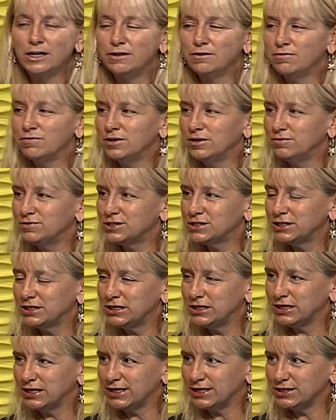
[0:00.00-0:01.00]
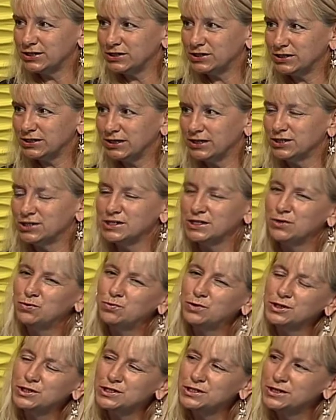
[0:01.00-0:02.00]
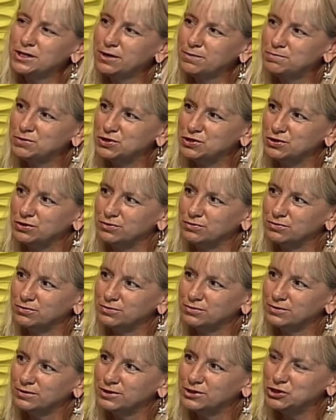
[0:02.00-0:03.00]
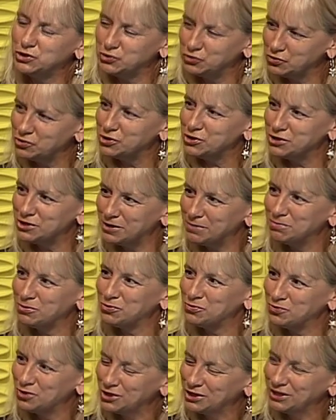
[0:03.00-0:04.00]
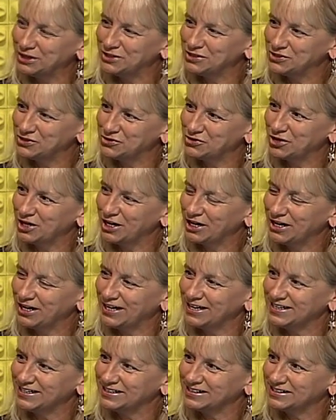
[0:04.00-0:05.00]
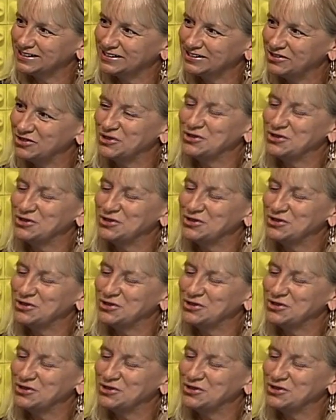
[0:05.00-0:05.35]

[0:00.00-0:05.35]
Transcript: And if they've said yes, I say, what stops you? Do you know the number one answer I get?